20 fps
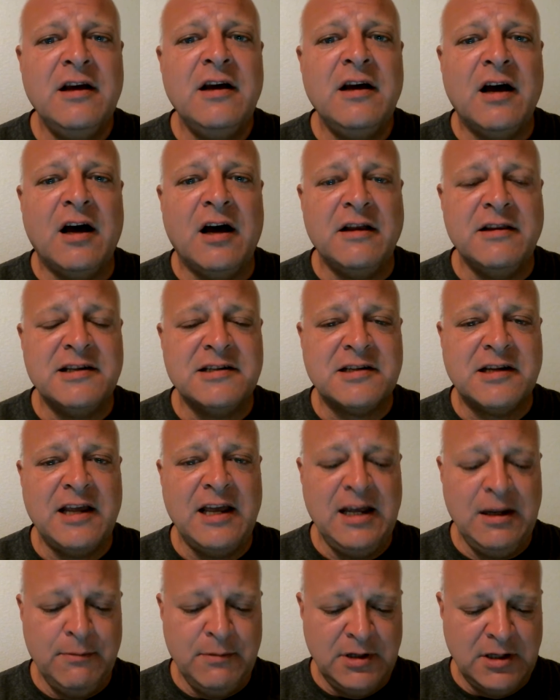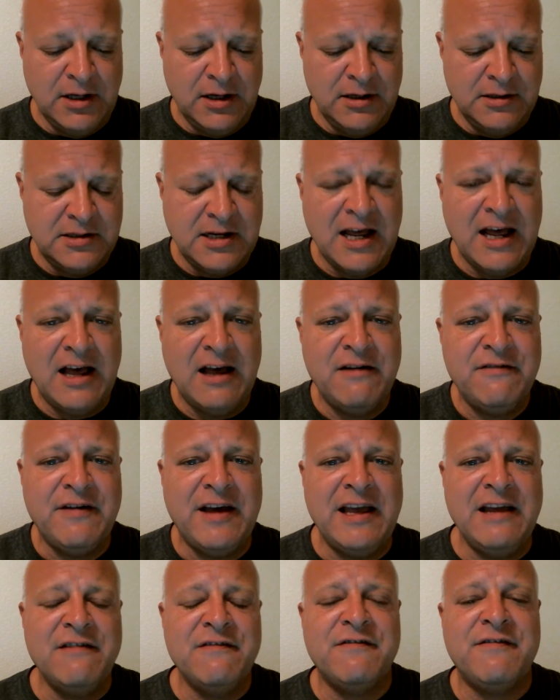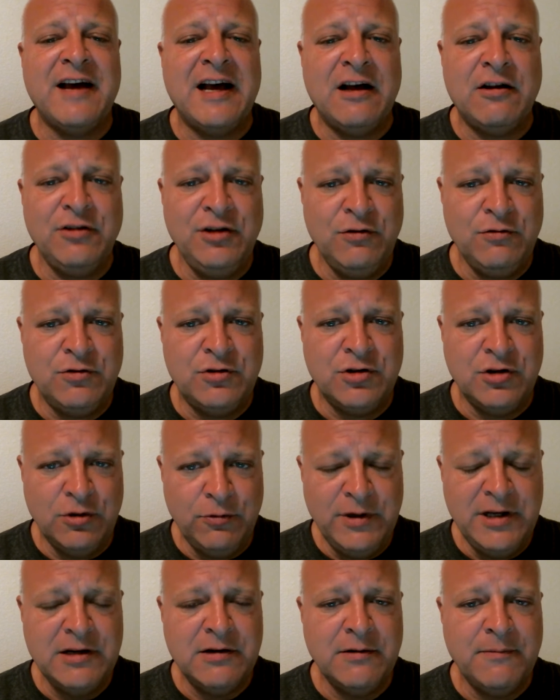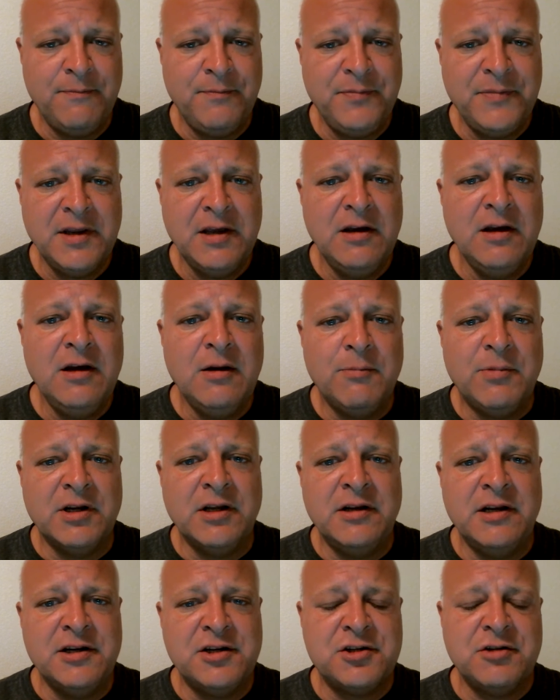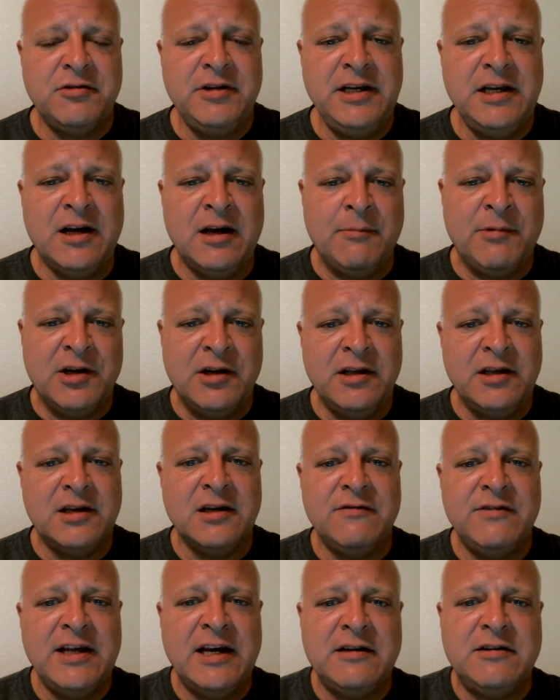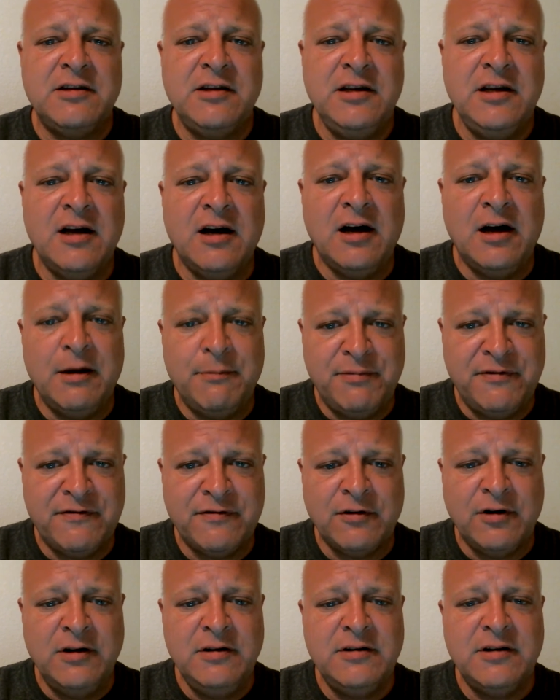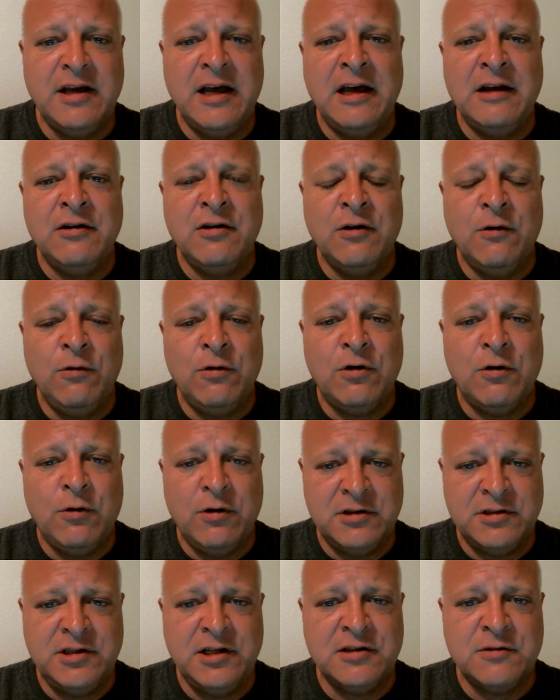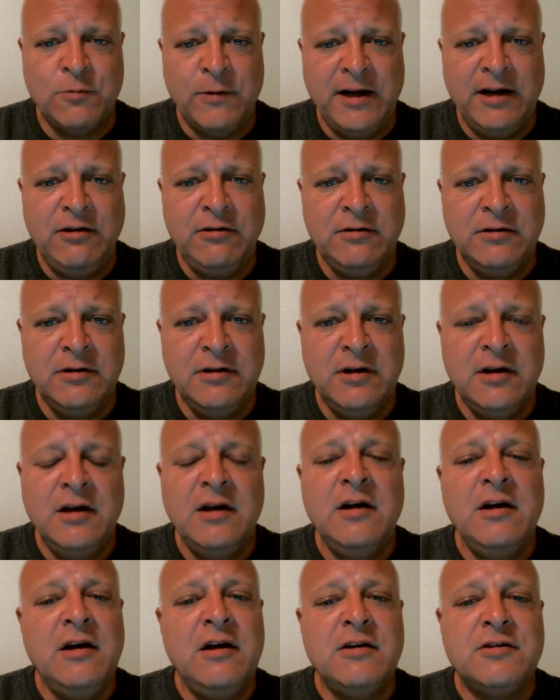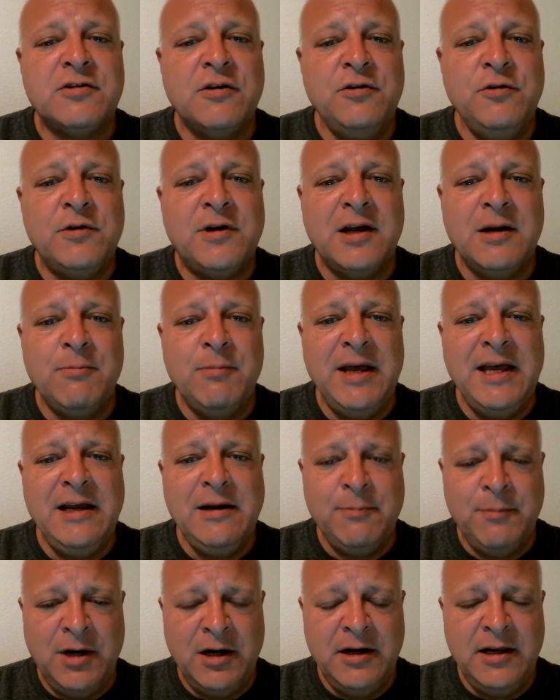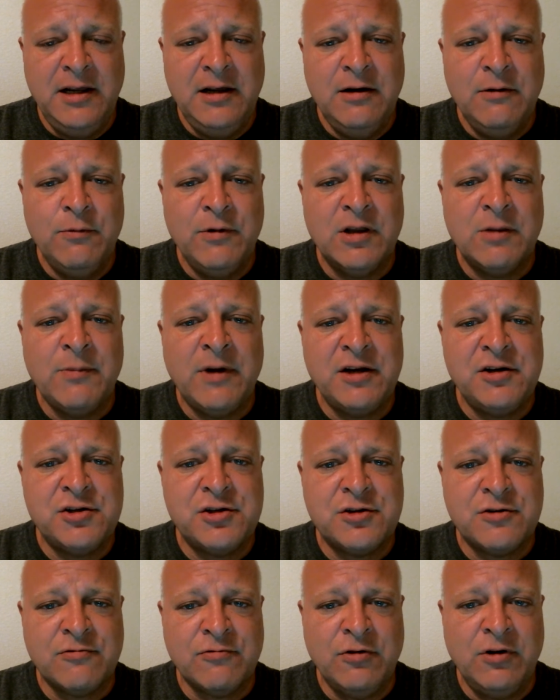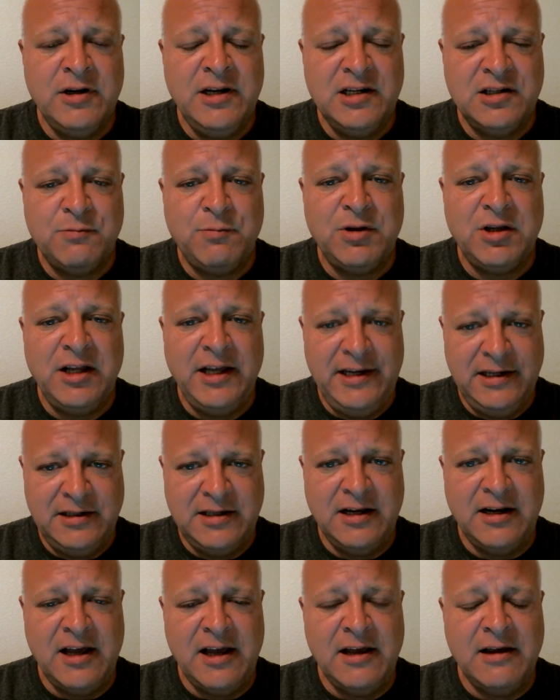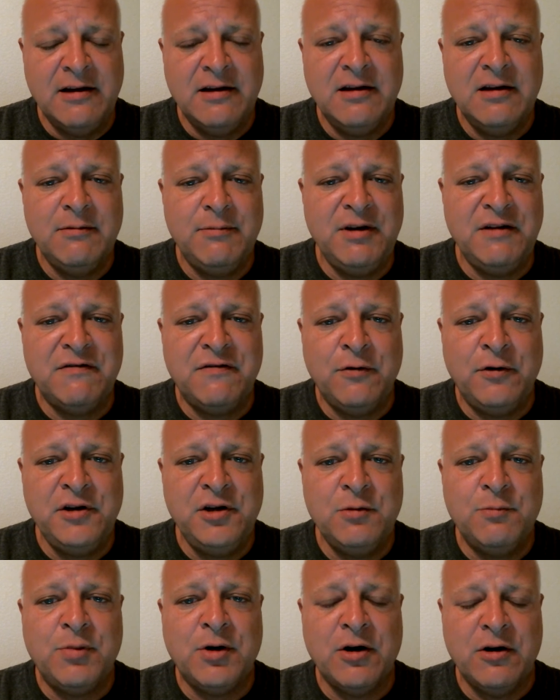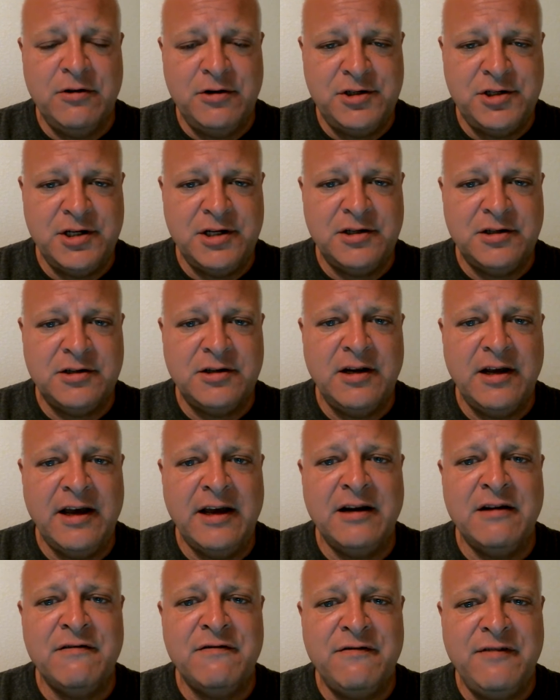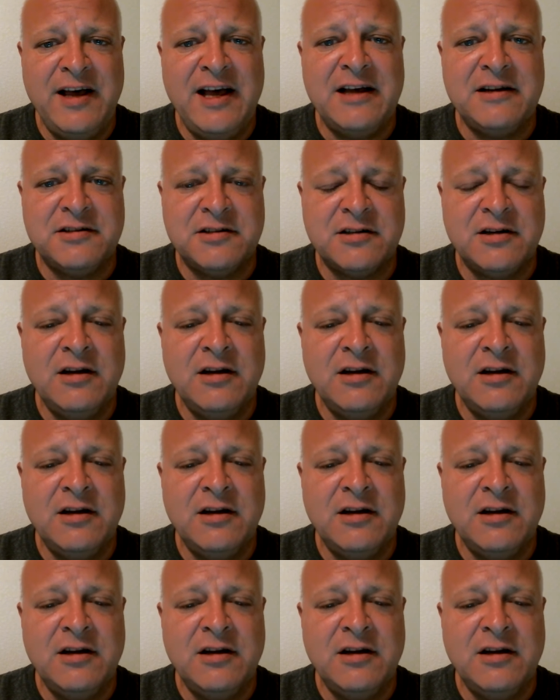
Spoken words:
This game does have a value to it. But initially, I'm going to give that to you up front at no cost as well. So you can make money with my strongest play today before you purchase and invest